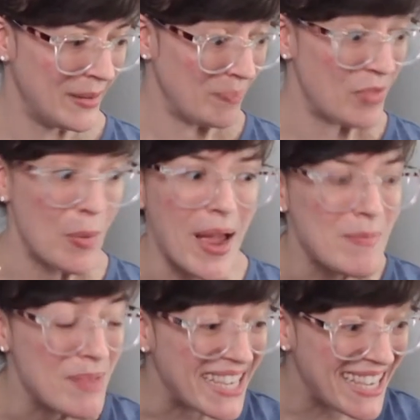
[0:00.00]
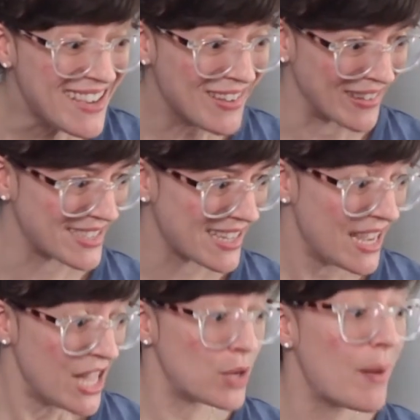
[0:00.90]
There might be eagles.
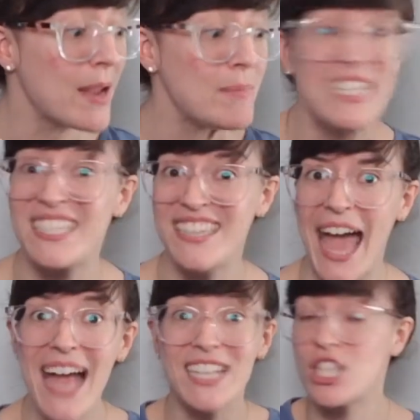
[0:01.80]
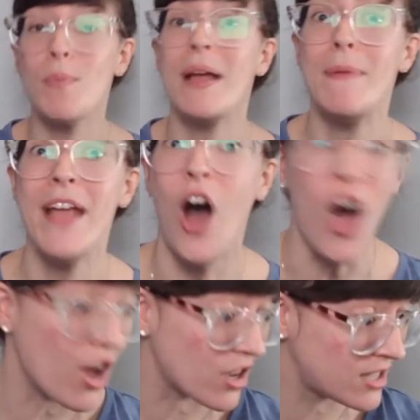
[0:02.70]
There might be stags. There might be
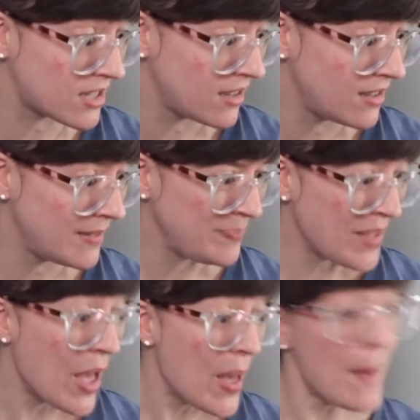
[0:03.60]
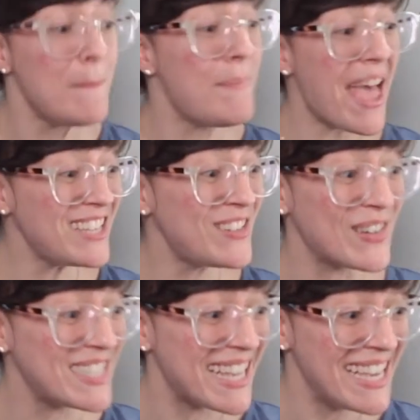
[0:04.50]
hawks.
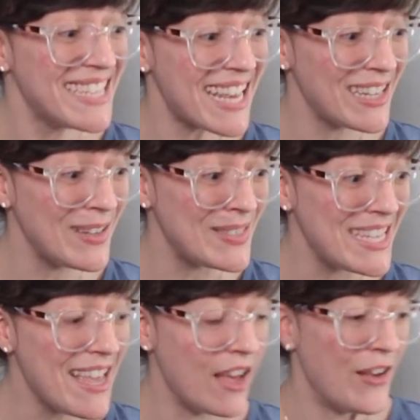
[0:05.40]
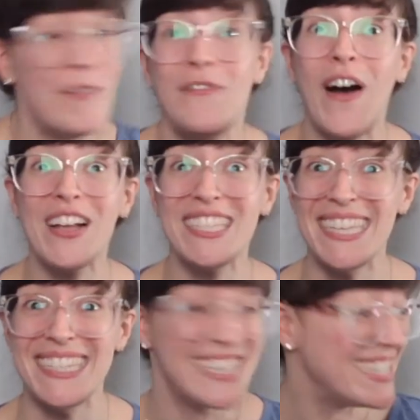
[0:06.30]
Badgers, said Lucy.
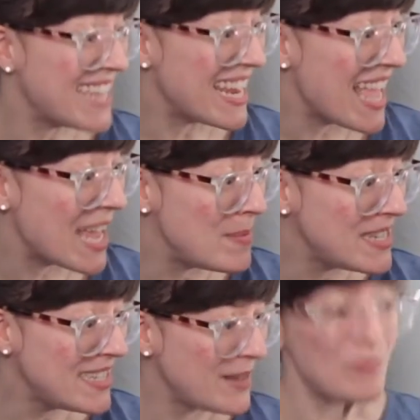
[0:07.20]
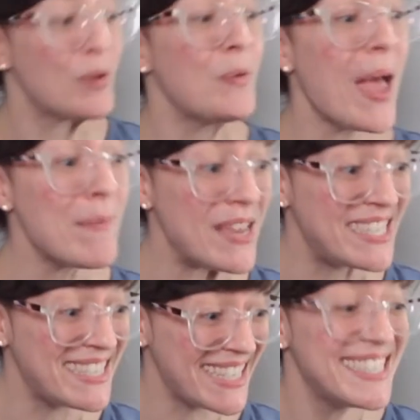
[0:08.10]
Foxes, said Edmund.
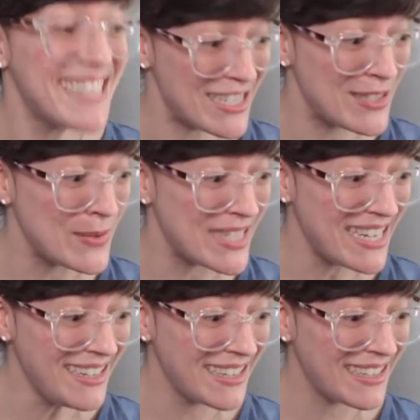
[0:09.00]
Rabbits, said Susan.